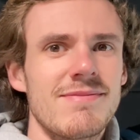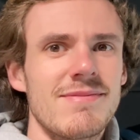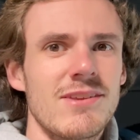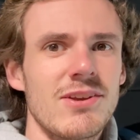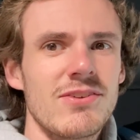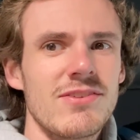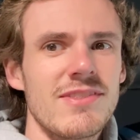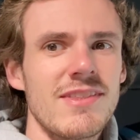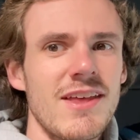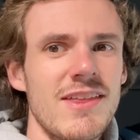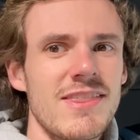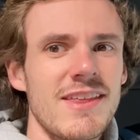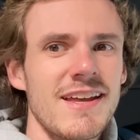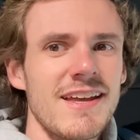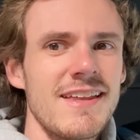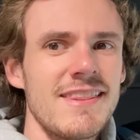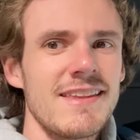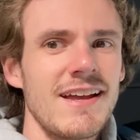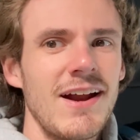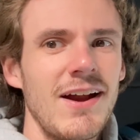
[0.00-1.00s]
There's nothing
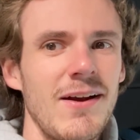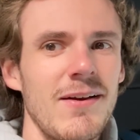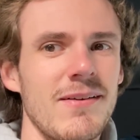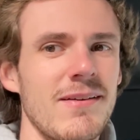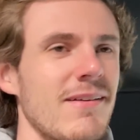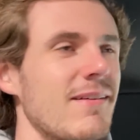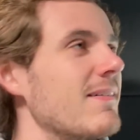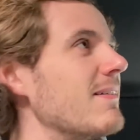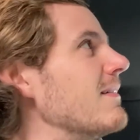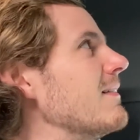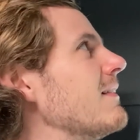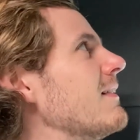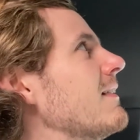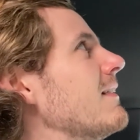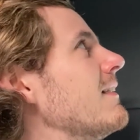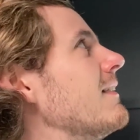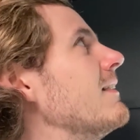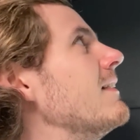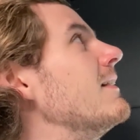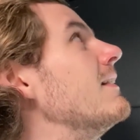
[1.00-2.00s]
in there.
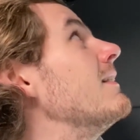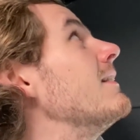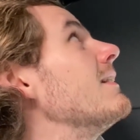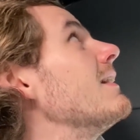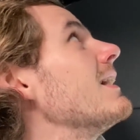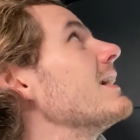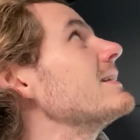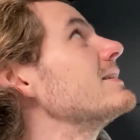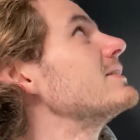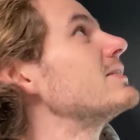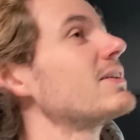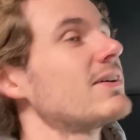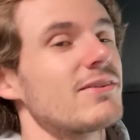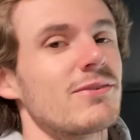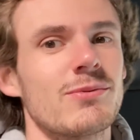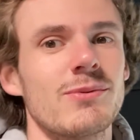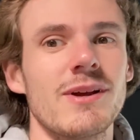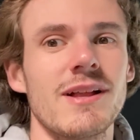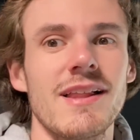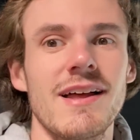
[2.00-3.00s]
I
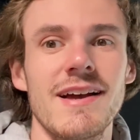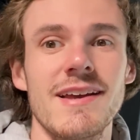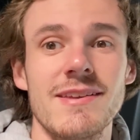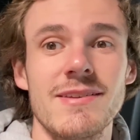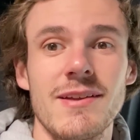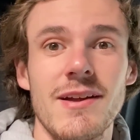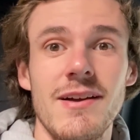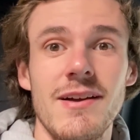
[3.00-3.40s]
just realized,